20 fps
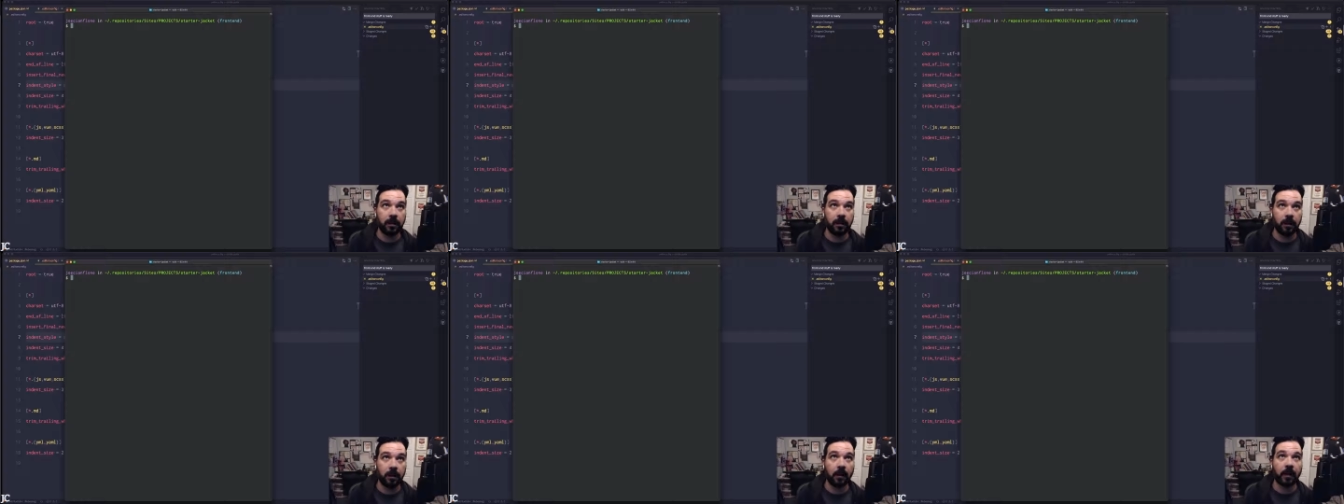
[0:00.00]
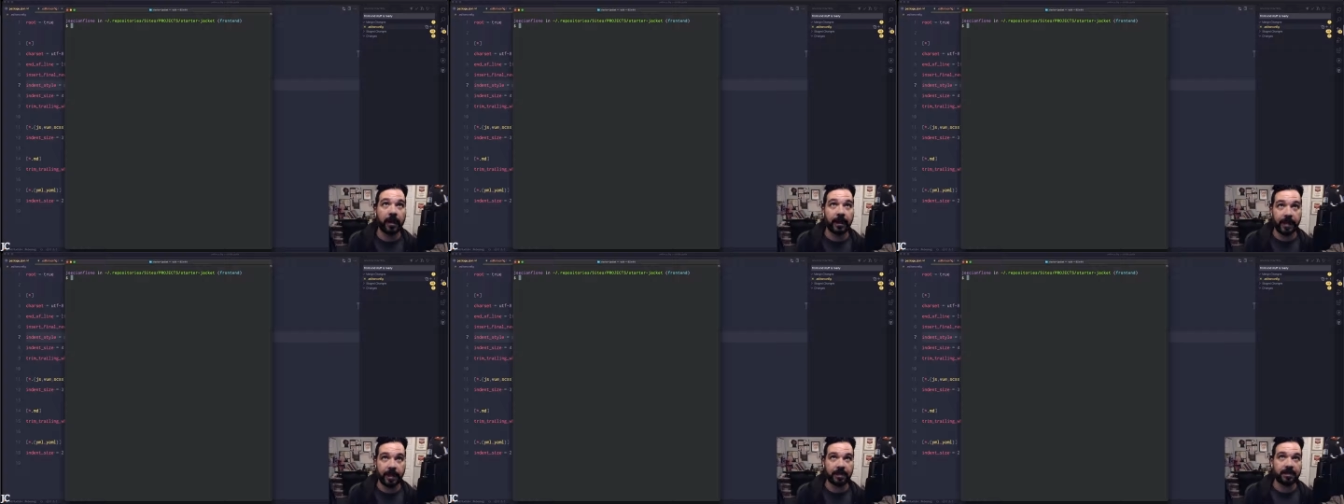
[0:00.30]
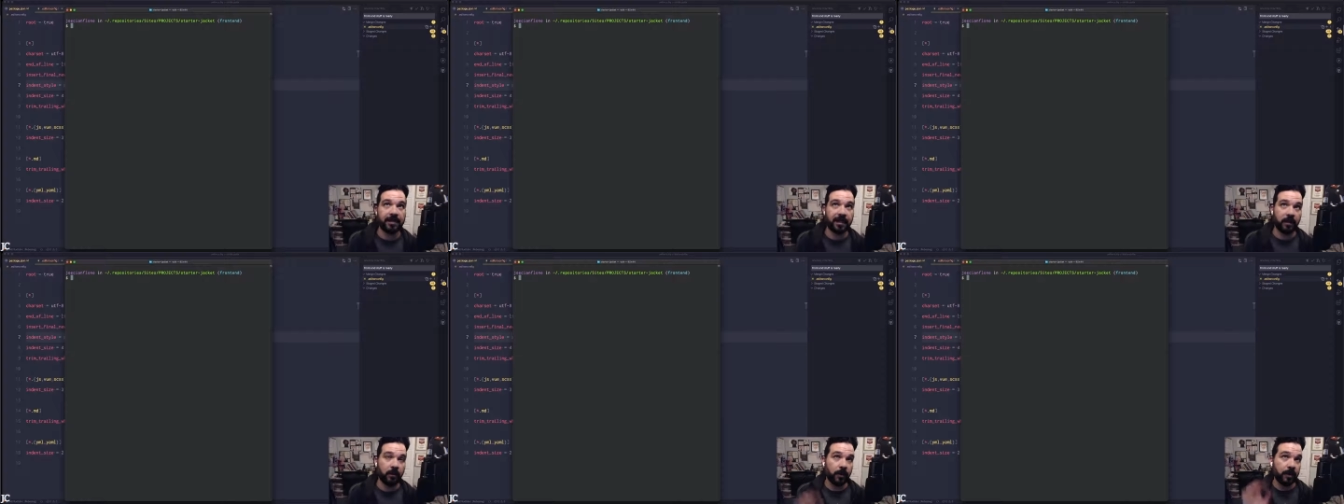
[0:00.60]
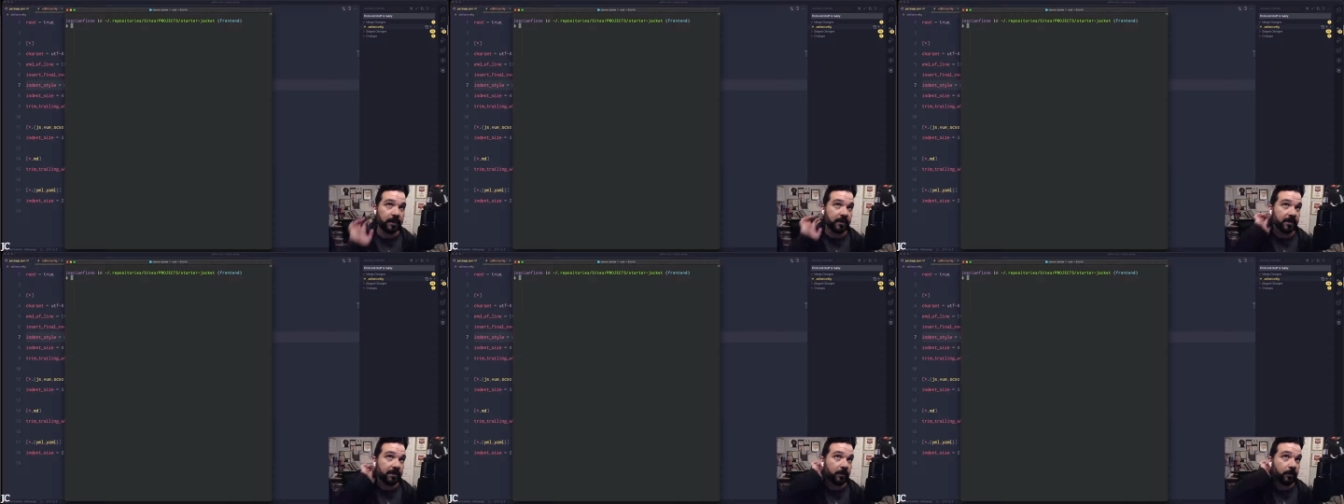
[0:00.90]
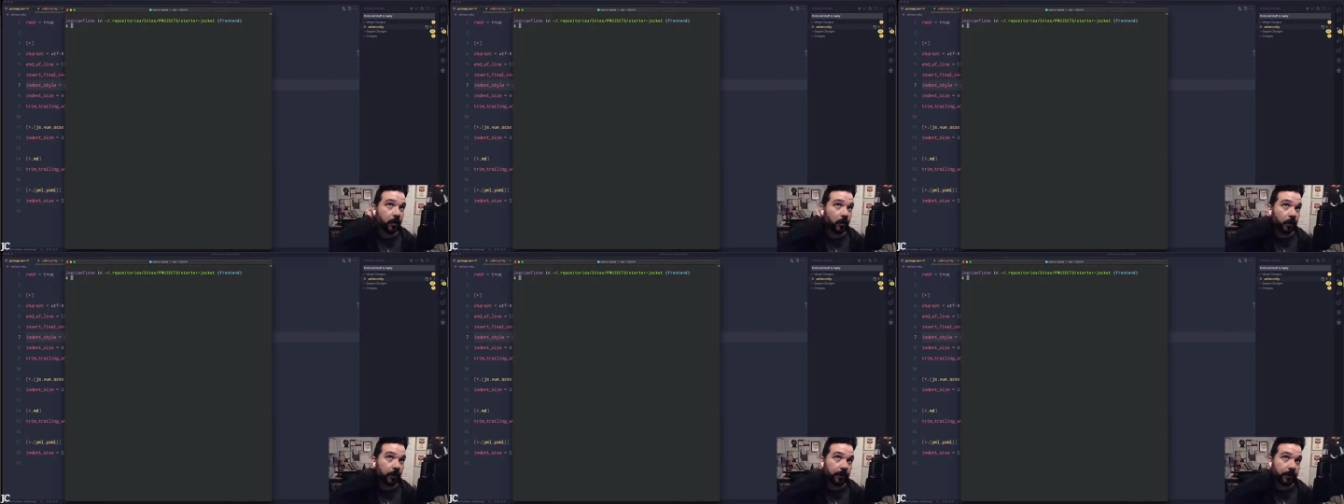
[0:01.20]
okay, yeah, Tailwind is
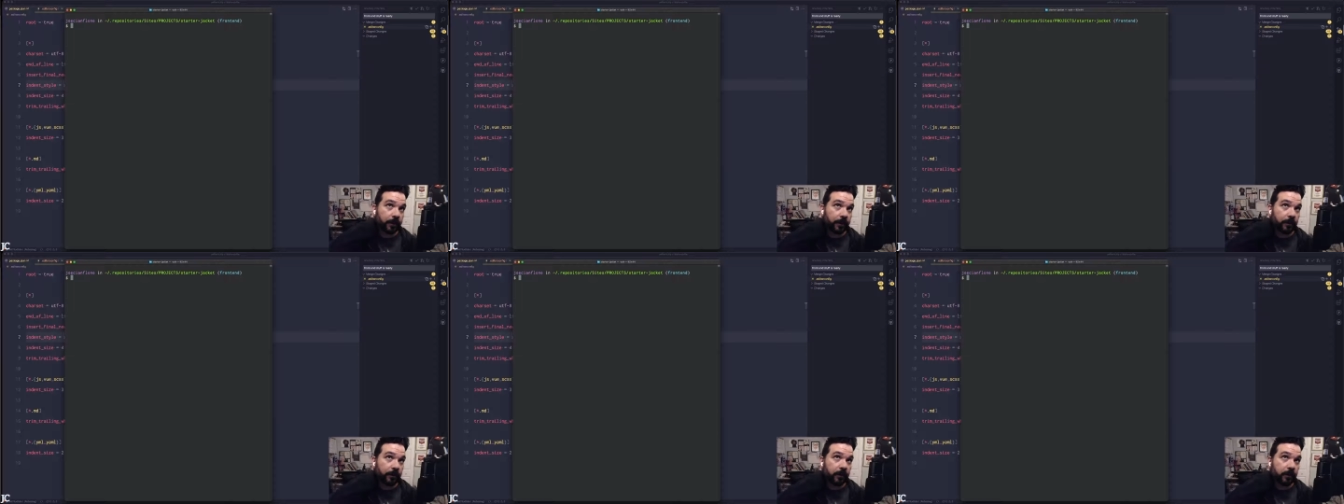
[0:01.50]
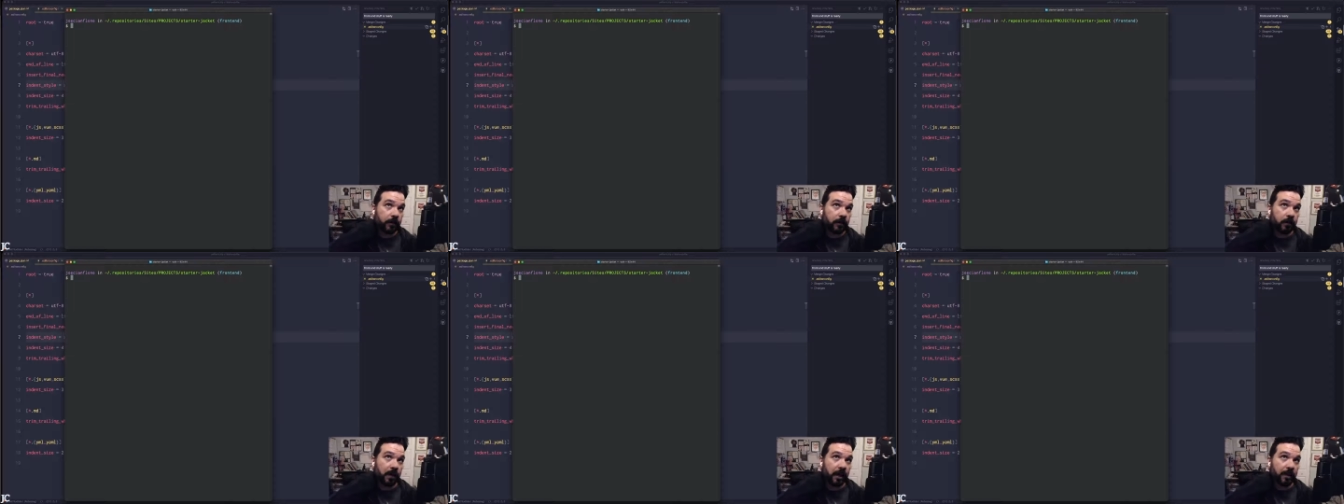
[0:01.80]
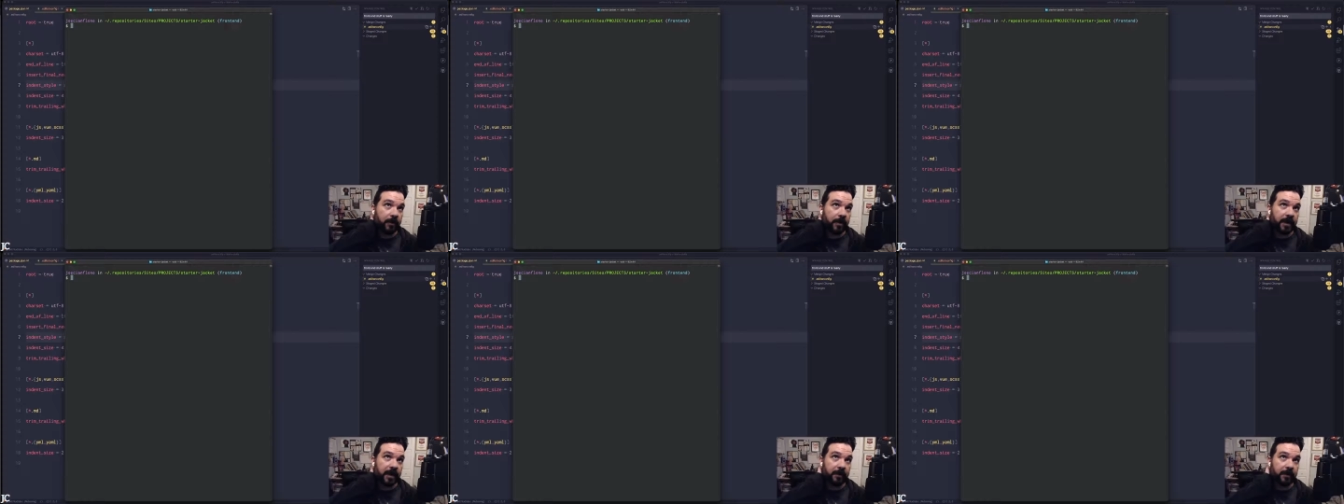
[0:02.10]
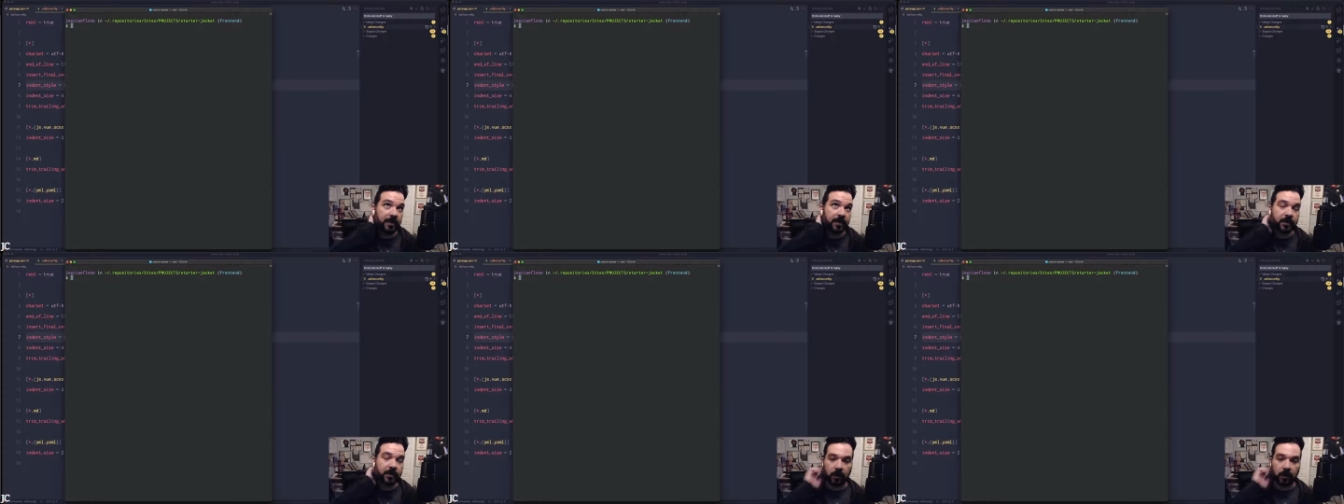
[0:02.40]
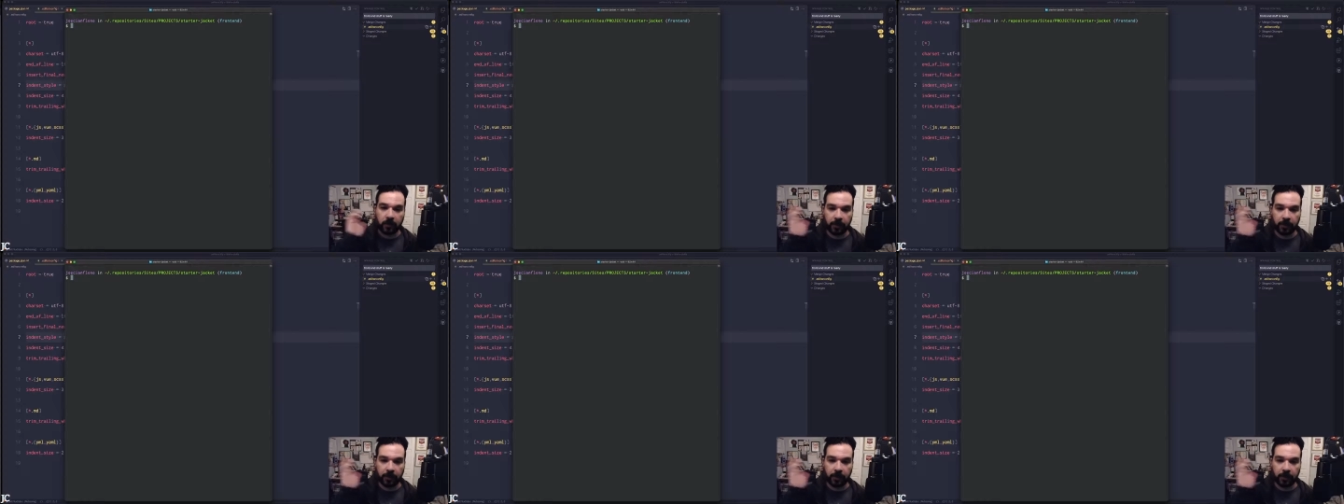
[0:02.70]
imported through npm install.